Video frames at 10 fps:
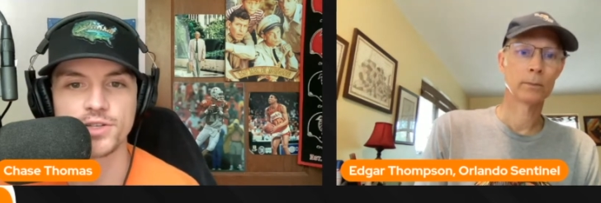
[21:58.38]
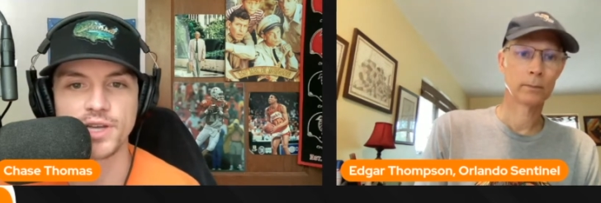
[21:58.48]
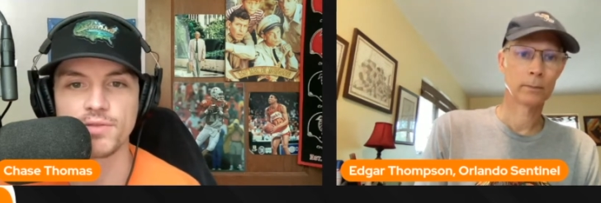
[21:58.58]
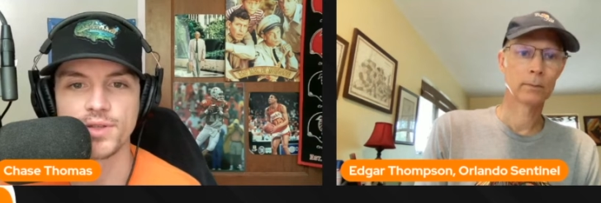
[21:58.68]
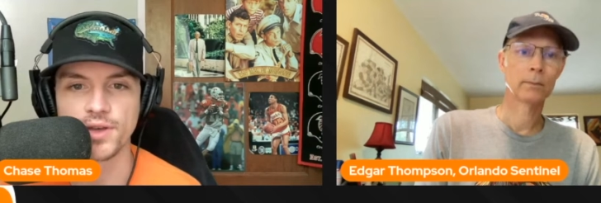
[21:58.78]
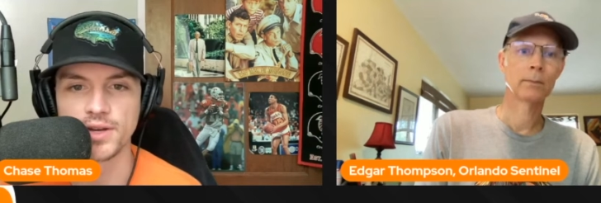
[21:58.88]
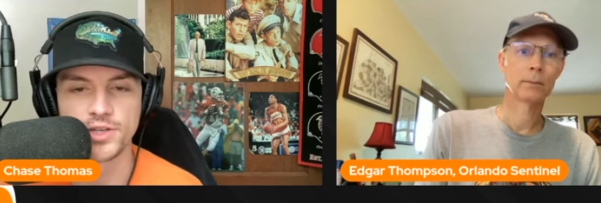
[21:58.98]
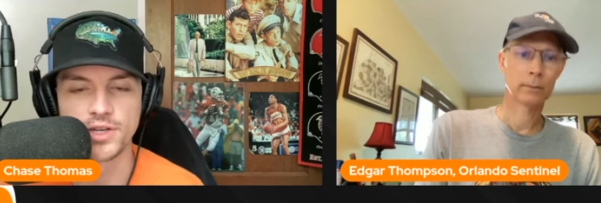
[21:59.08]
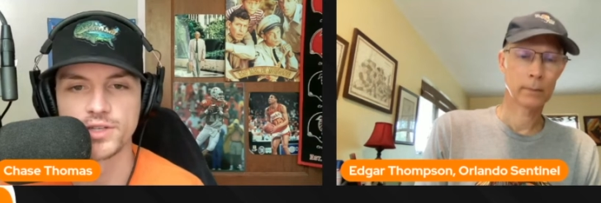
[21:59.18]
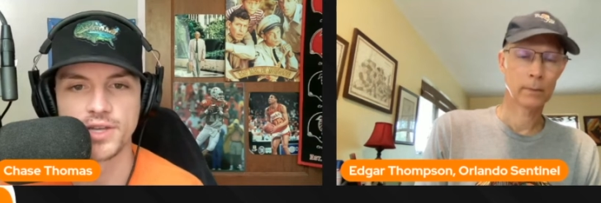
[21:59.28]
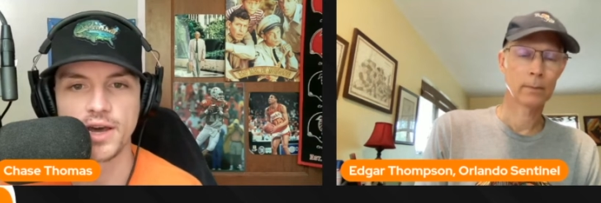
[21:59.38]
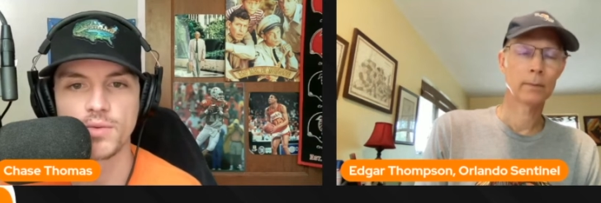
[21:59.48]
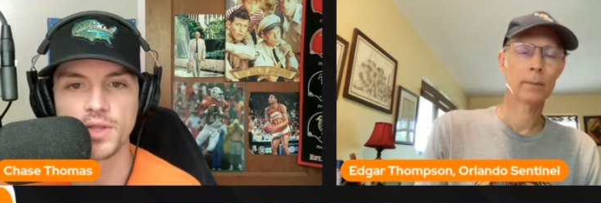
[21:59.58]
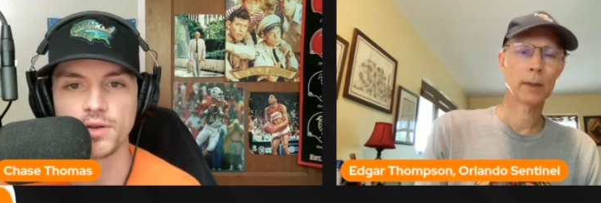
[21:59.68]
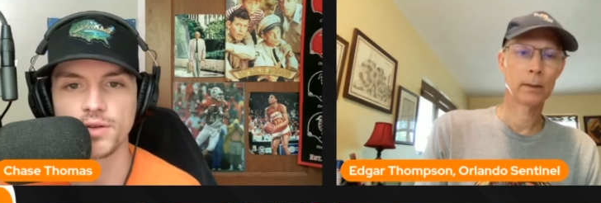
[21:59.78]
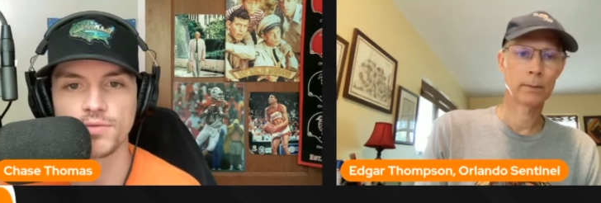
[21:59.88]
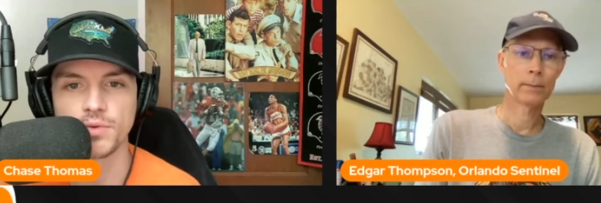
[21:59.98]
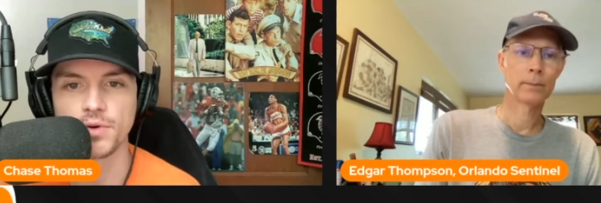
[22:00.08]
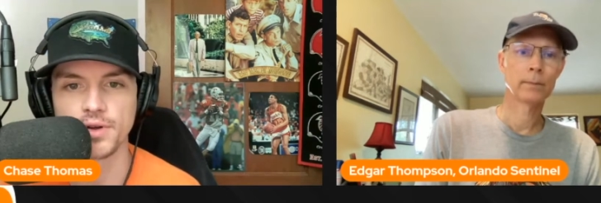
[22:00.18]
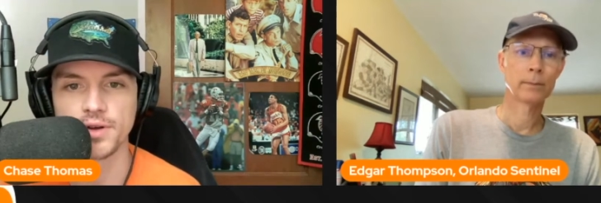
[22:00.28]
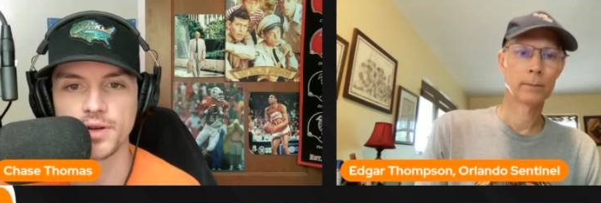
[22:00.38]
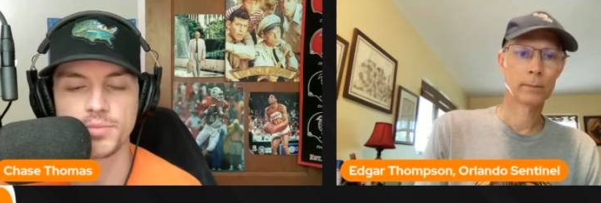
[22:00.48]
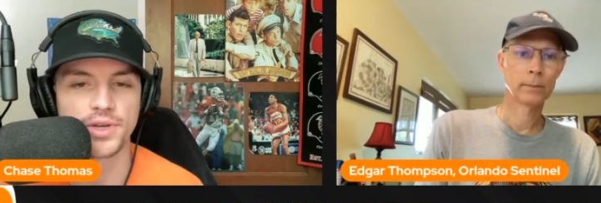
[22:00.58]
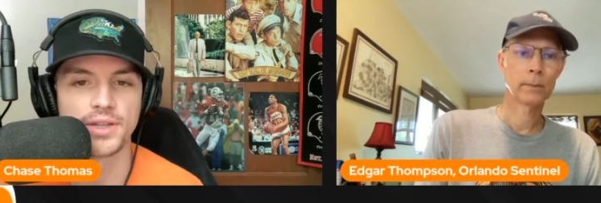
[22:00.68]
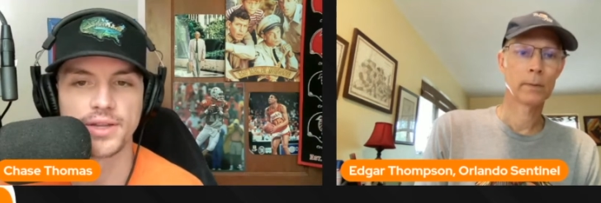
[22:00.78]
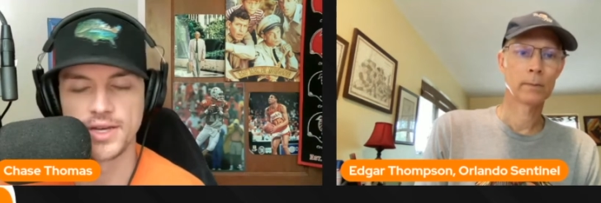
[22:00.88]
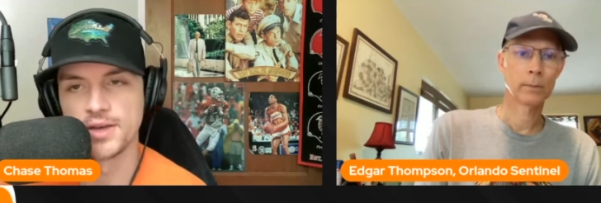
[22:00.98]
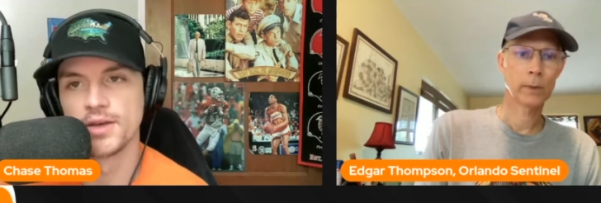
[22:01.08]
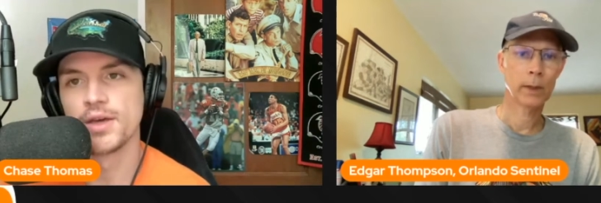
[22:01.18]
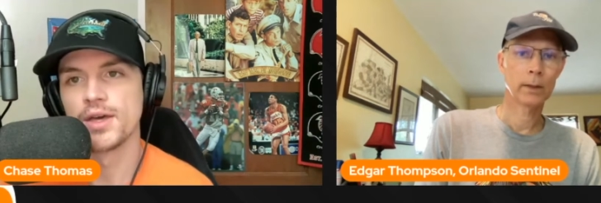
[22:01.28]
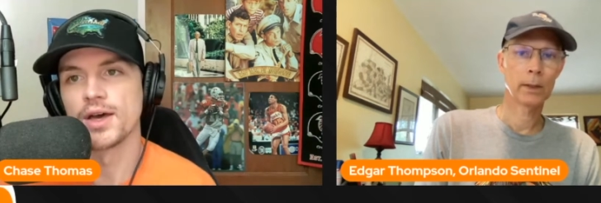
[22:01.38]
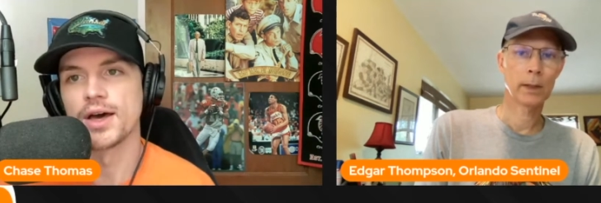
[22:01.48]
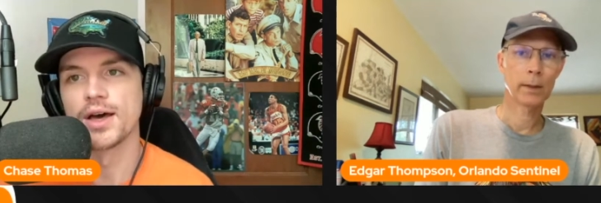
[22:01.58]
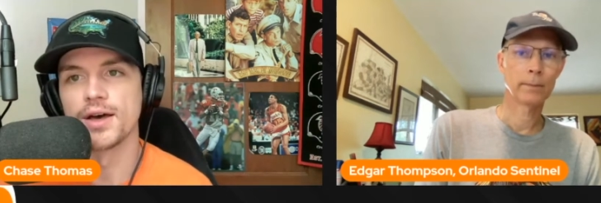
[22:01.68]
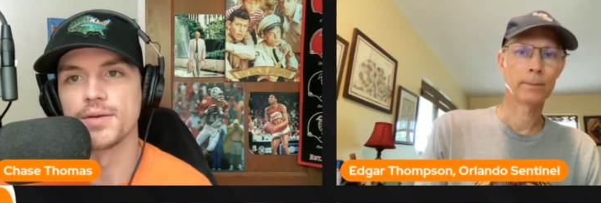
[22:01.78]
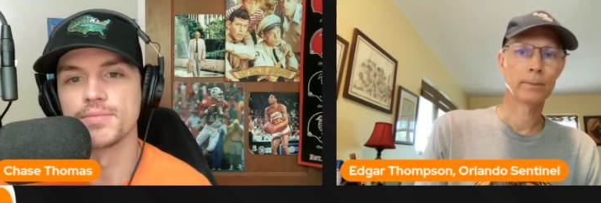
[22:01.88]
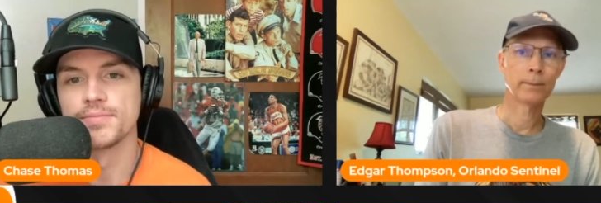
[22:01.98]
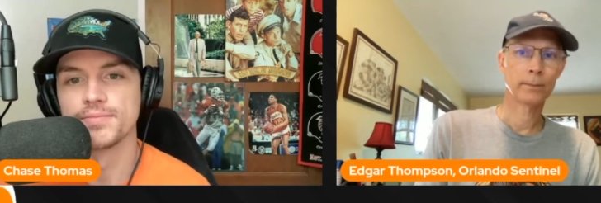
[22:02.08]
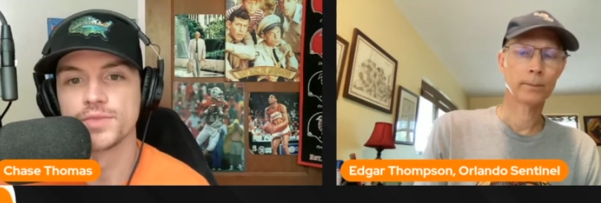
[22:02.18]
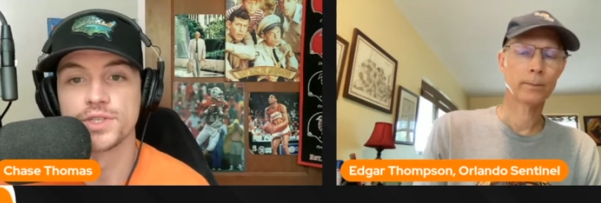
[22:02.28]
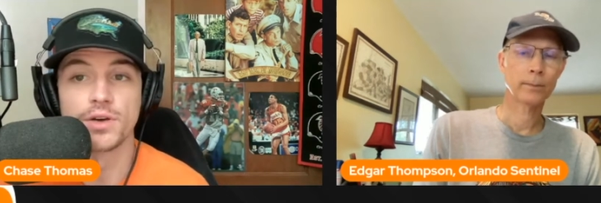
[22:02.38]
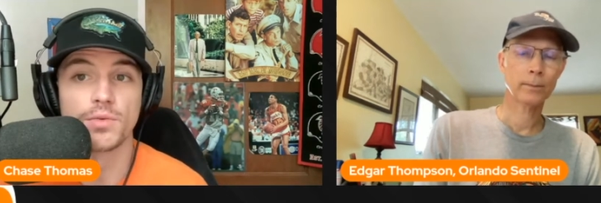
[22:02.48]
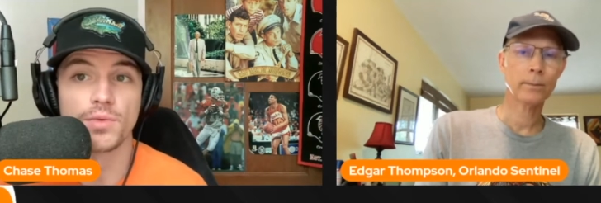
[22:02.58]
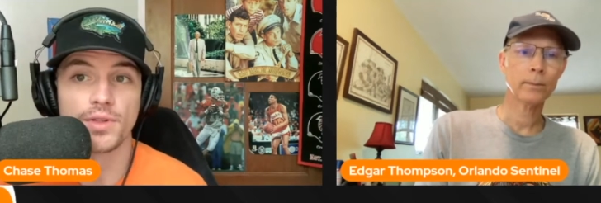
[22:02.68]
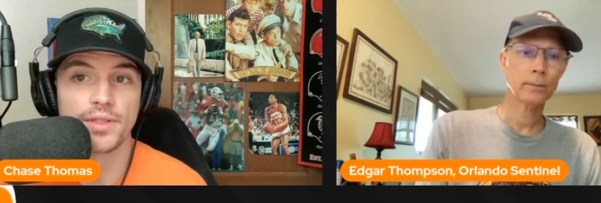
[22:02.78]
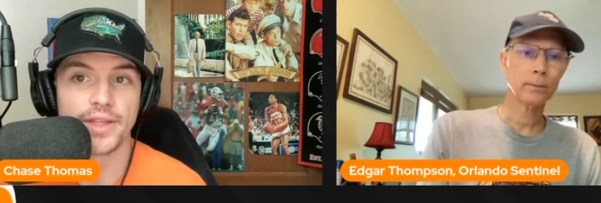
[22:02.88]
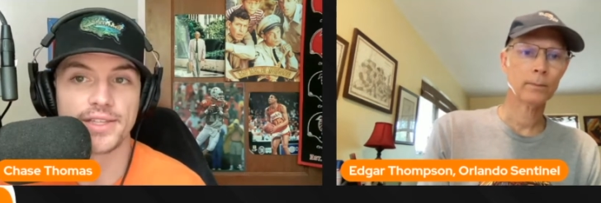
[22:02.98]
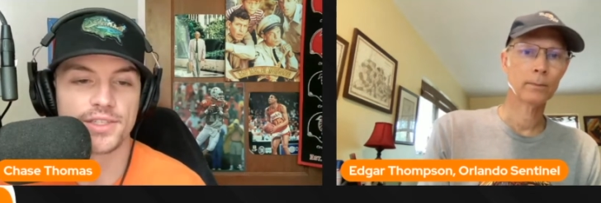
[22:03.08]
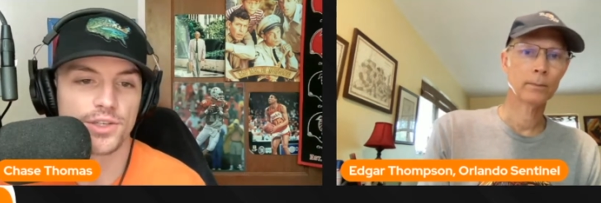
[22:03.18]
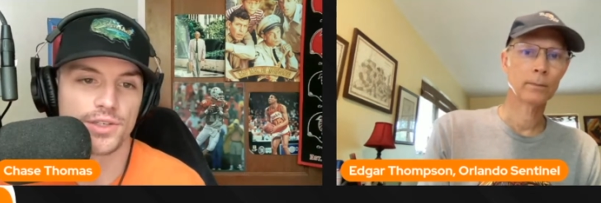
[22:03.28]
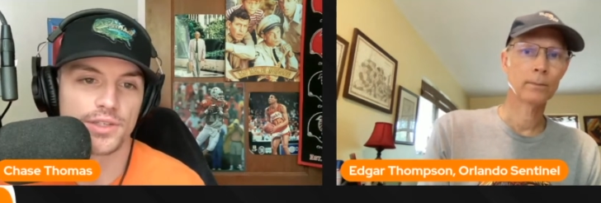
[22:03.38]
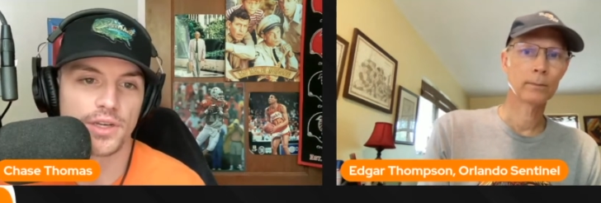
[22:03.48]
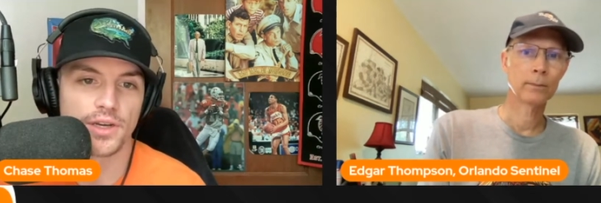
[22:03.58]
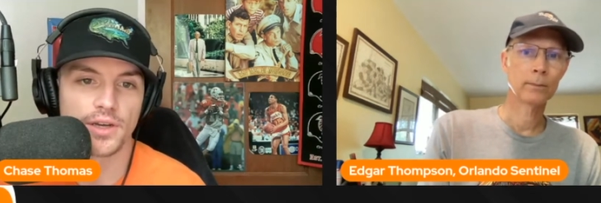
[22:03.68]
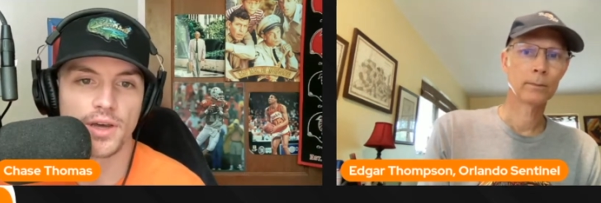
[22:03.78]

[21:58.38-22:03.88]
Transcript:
Speaker 1: everything and changes how we look at Florida completely. Indeed. Um, so we'll, that's just a, a,